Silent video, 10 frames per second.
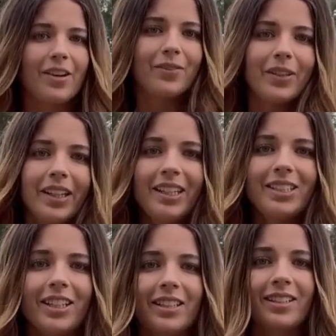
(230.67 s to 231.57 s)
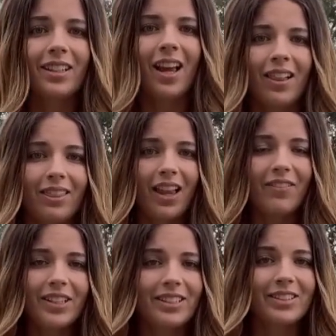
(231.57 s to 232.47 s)
I really just love
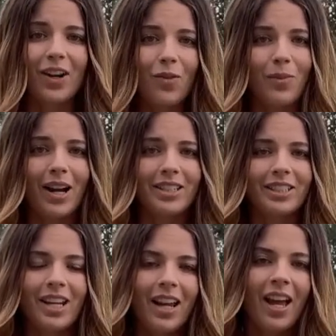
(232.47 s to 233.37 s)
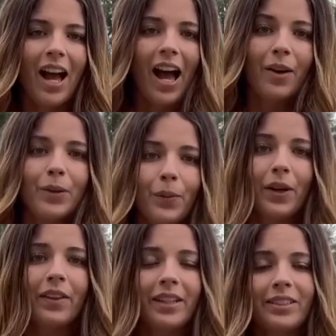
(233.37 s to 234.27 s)
it so much. I would
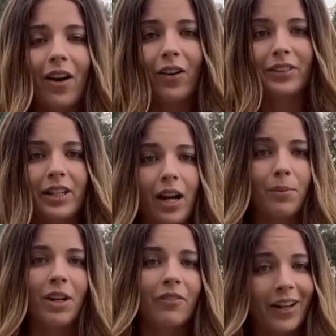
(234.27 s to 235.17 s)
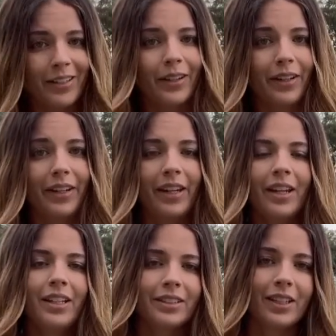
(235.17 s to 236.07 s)
wear this all the time if I could,
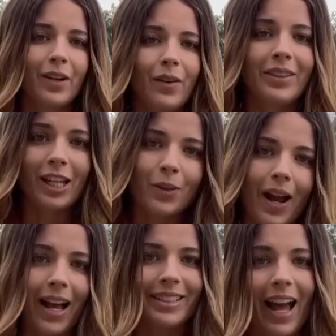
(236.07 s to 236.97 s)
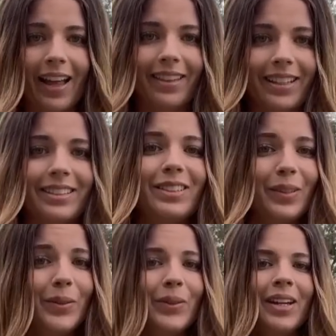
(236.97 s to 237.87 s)
so that's why I had to add this
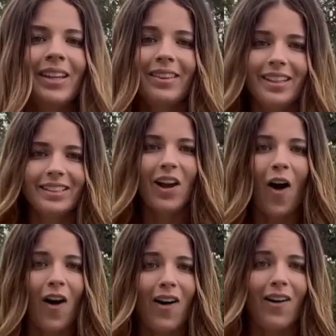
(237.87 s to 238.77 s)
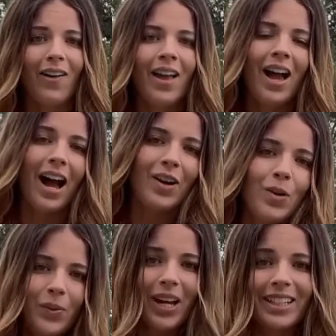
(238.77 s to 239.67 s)
to this haul. I
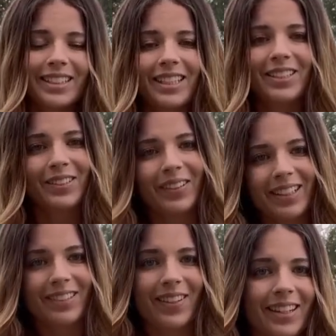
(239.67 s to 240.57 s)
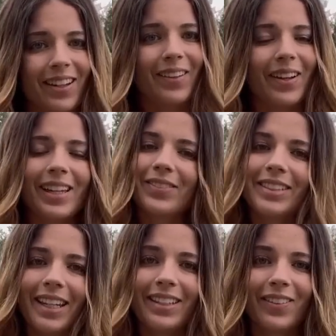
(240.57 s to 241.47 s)
hope you guys enjoyed this video. If you
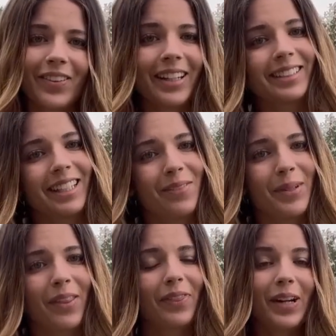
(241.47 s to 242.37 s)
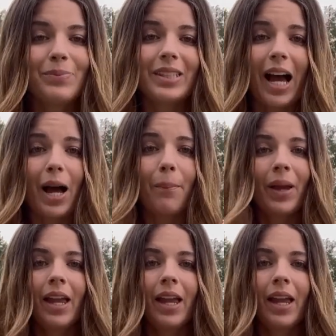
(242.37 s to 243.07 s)
did, don't forget to give me a thumbs up.